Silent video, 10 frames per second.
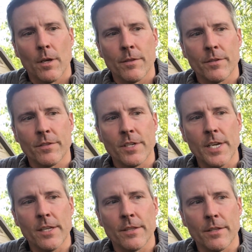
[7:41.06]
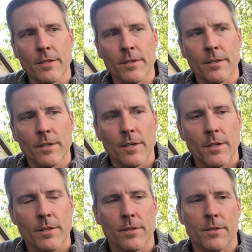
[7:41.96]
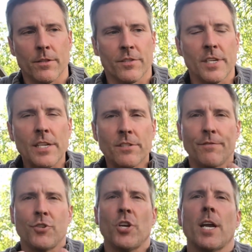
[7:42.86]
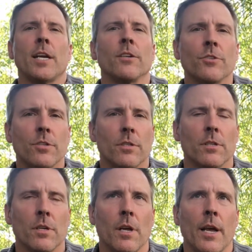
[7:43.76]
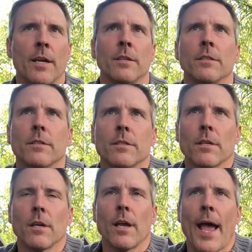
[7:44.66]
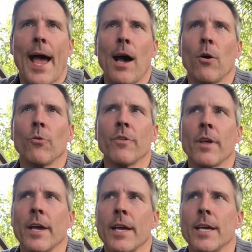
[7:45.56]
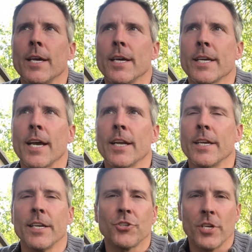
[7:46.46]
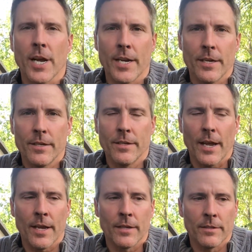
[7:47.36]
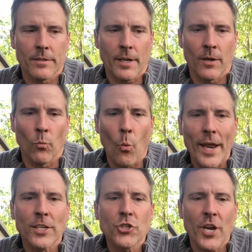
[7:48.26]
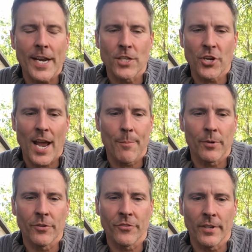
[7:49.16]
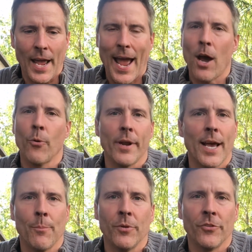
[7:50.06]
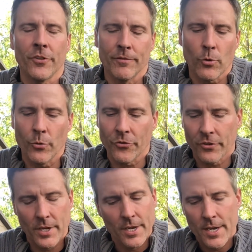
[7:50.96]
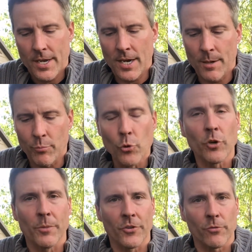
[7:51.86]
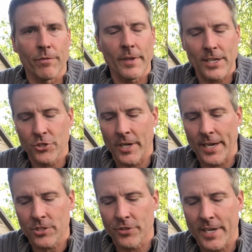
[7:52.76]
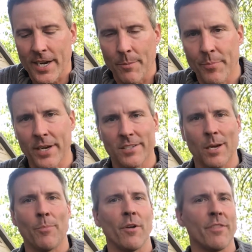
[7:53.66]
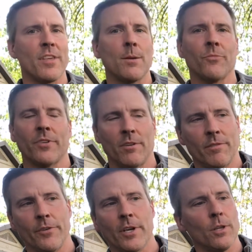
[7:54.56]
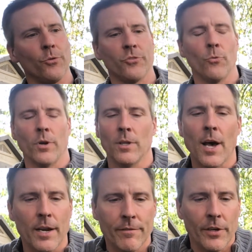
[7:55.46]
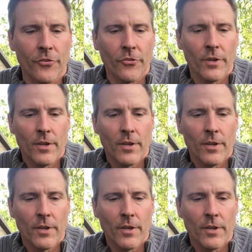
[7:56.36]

the seed the, the the seeds of change and how they get initiated and and when change happens and how it happens and of course uh, Brueggemann's reflection actually kind of picks up on themes that are very close to what a lot of us